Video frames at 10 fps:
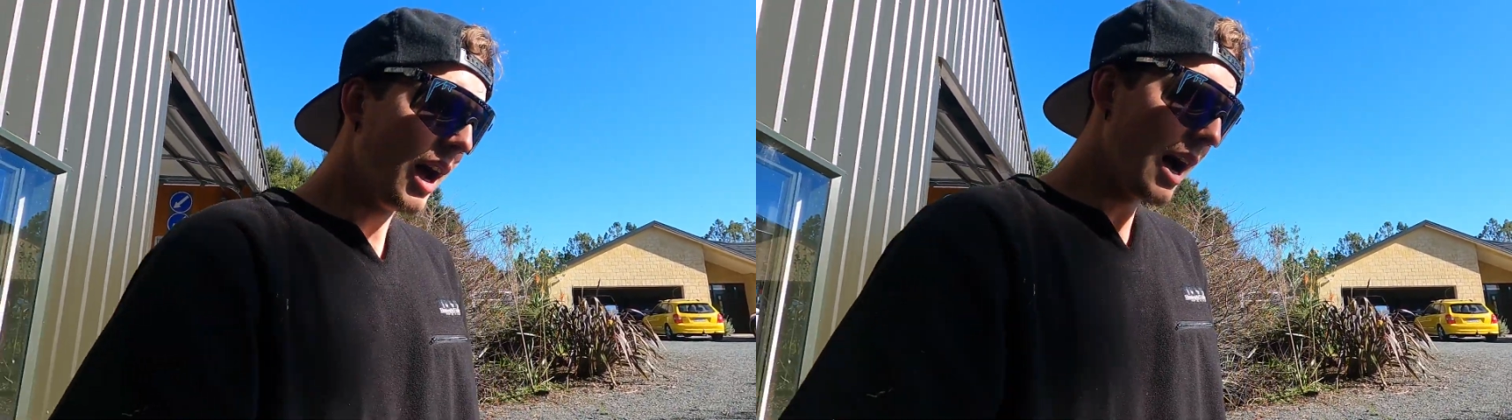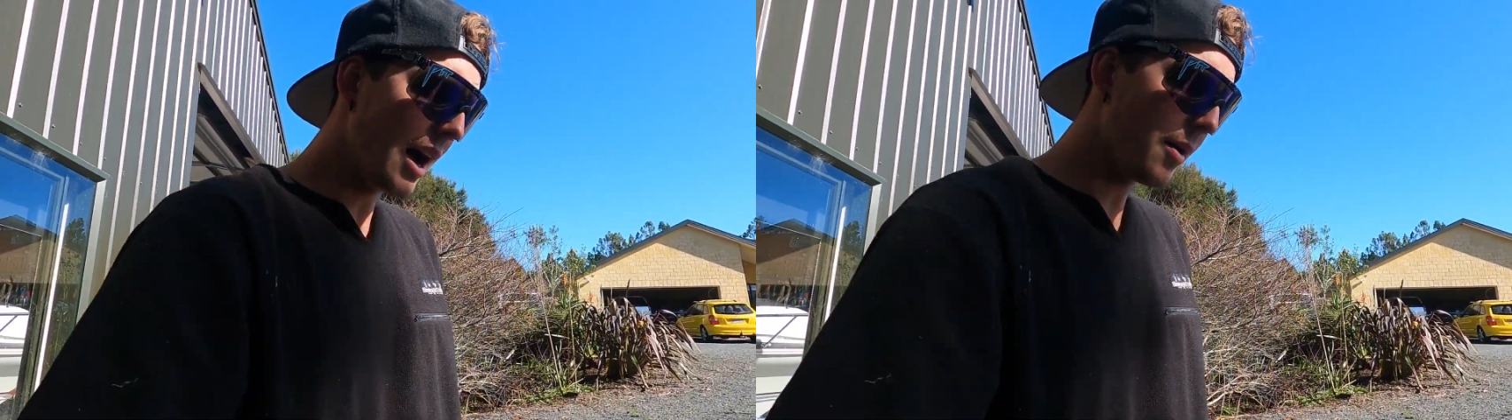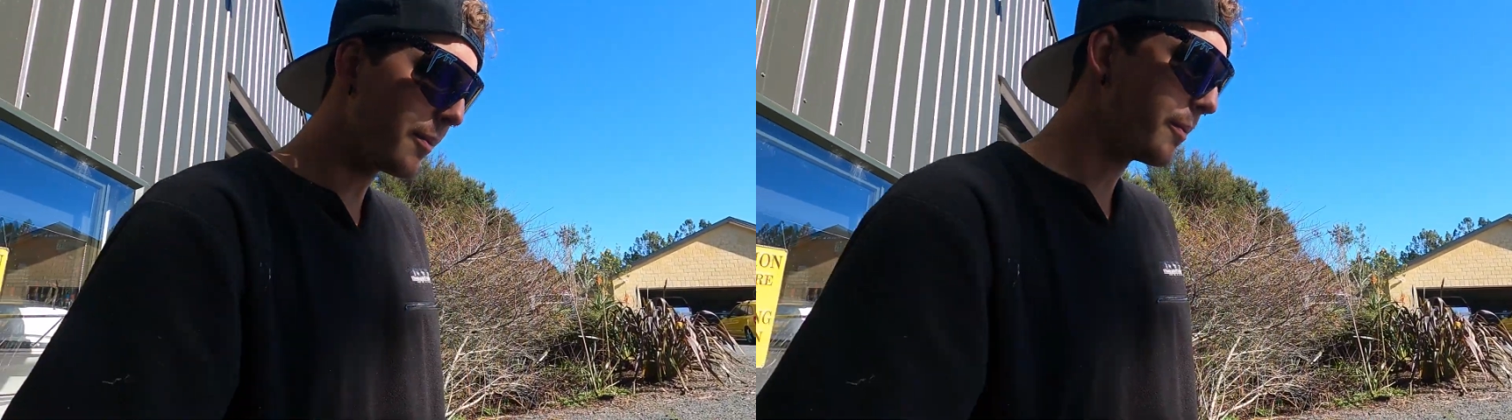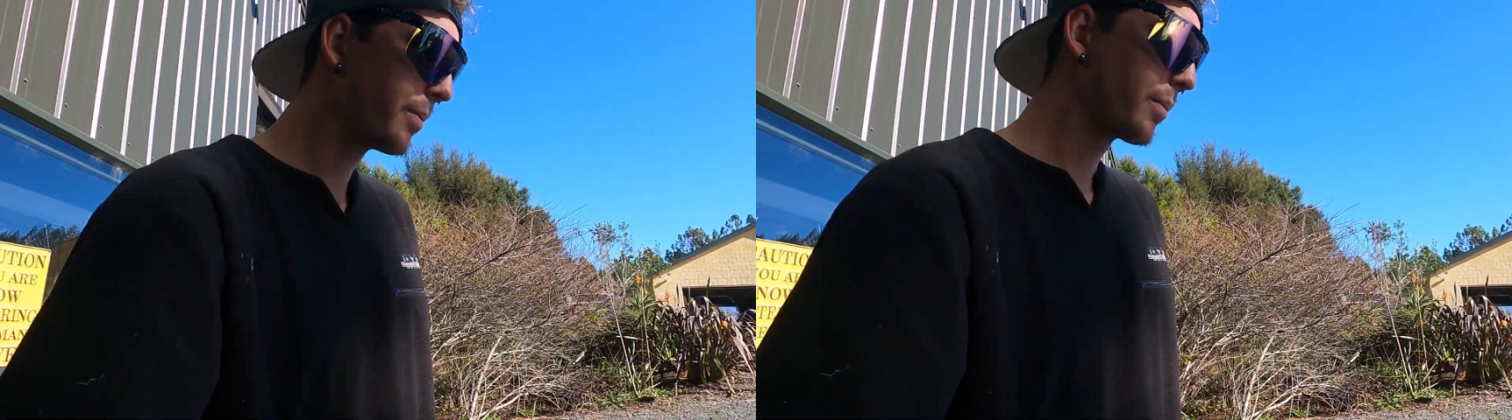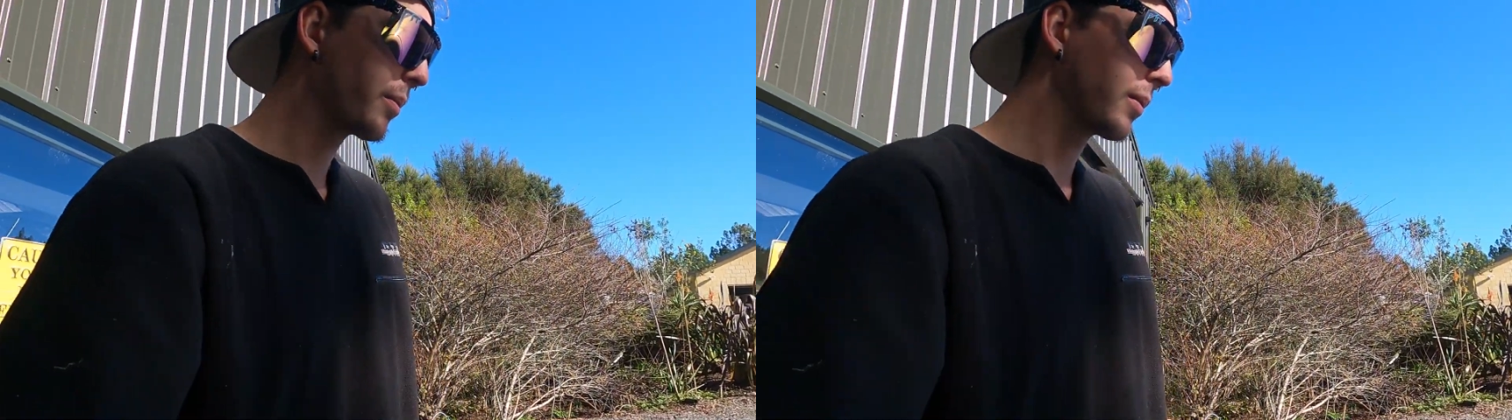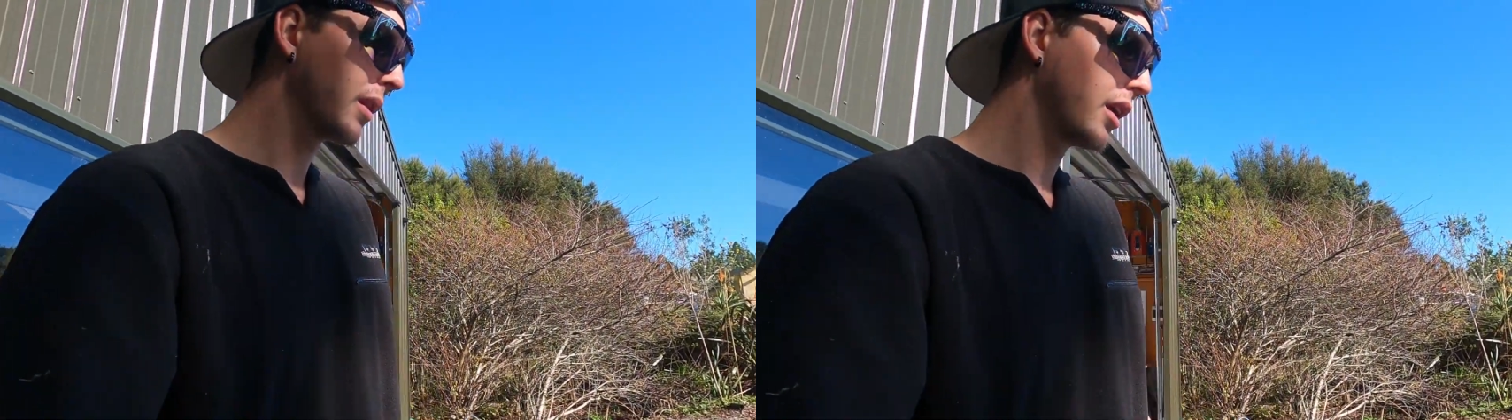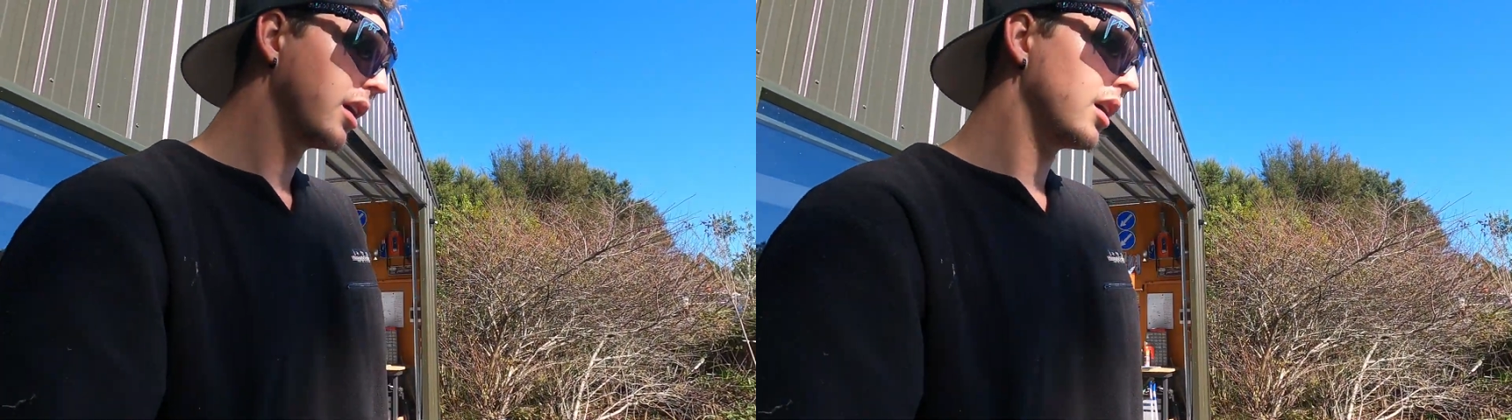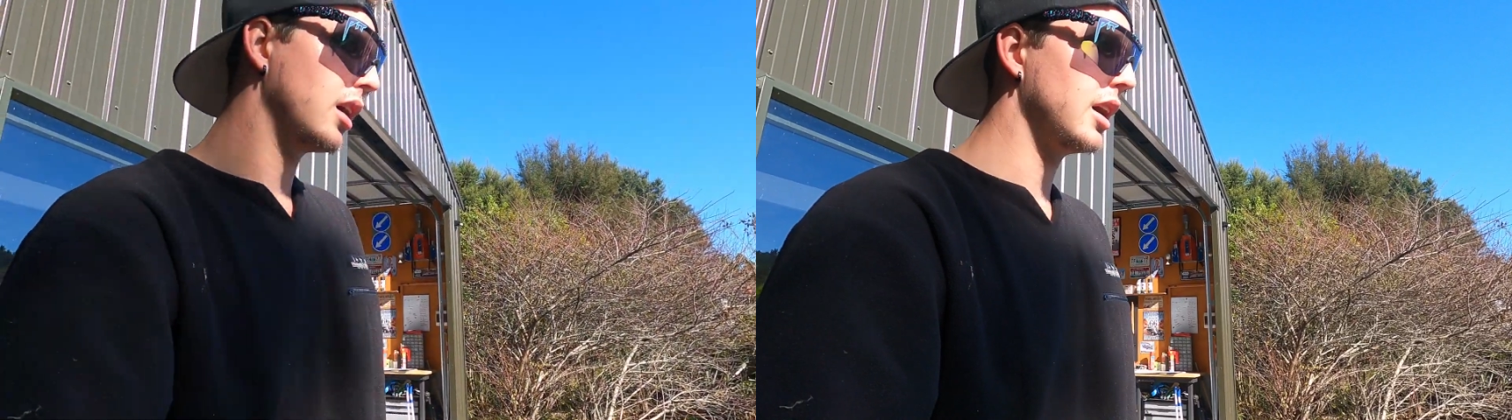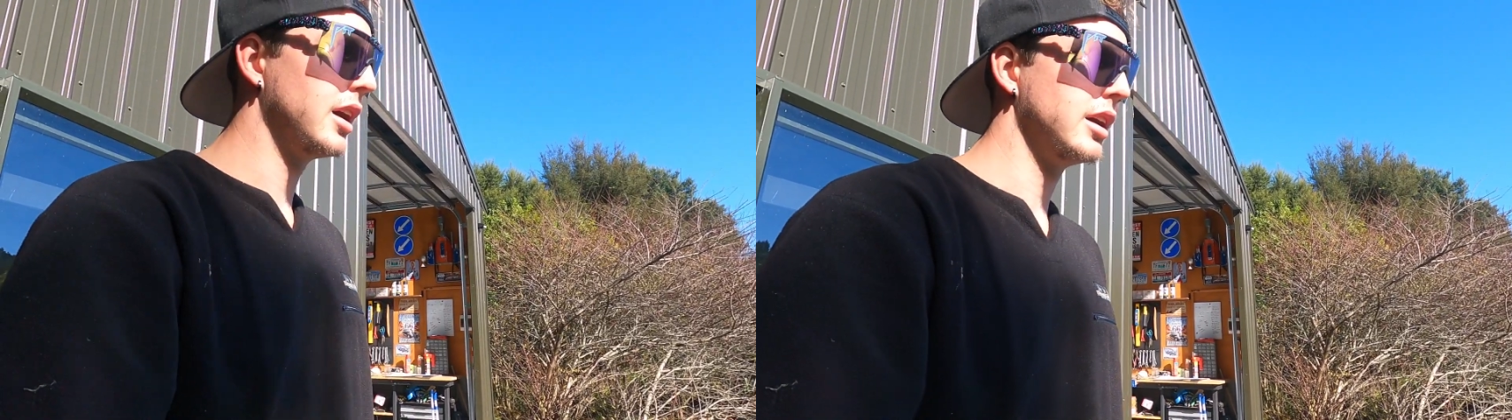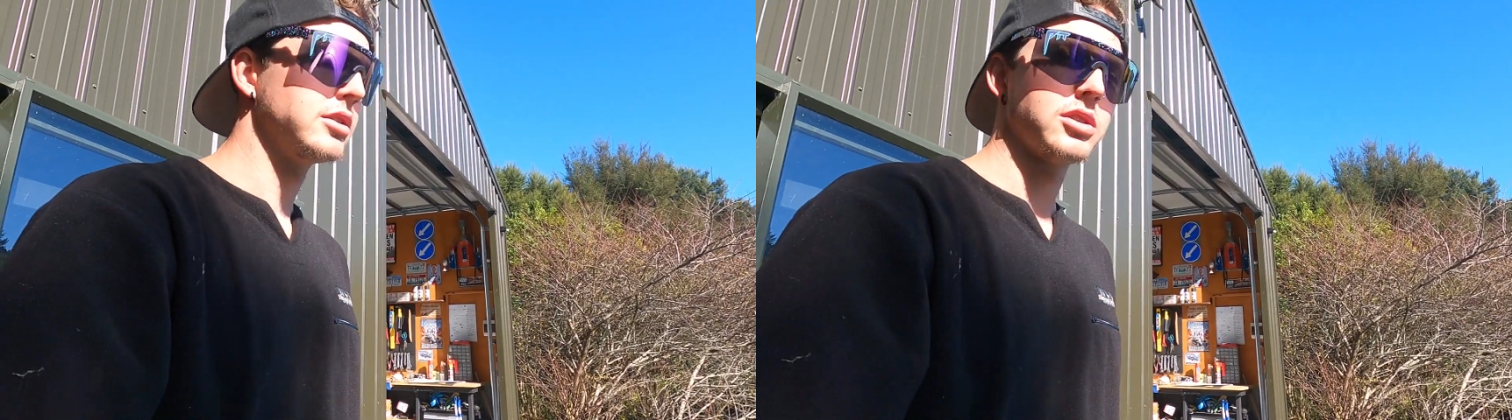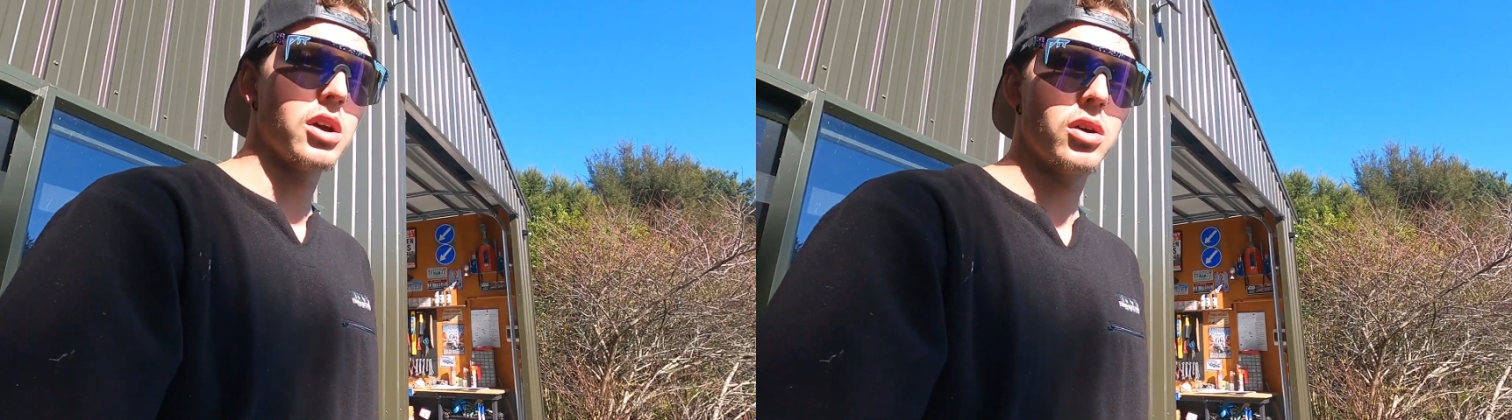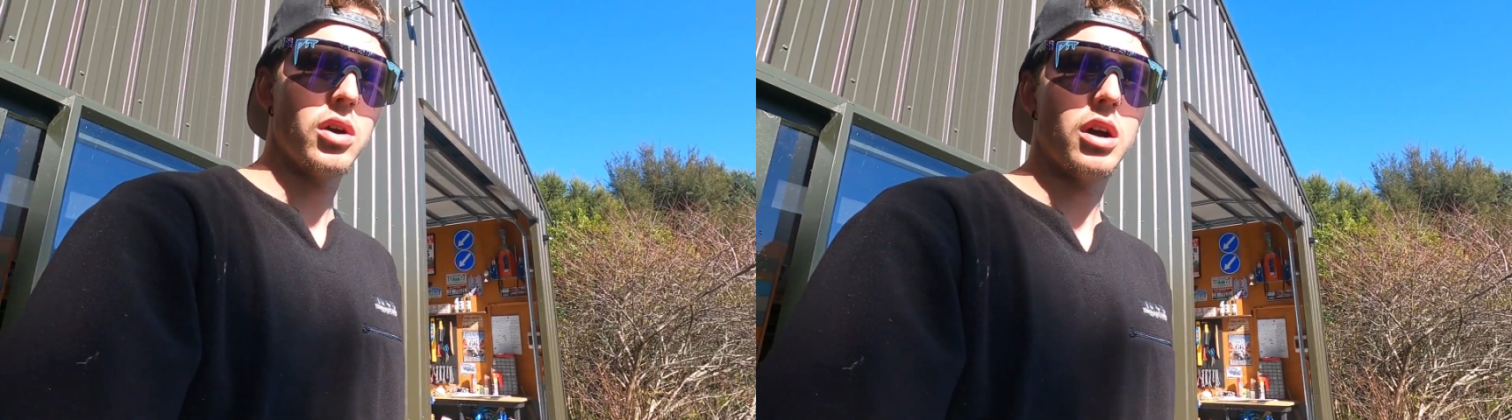And so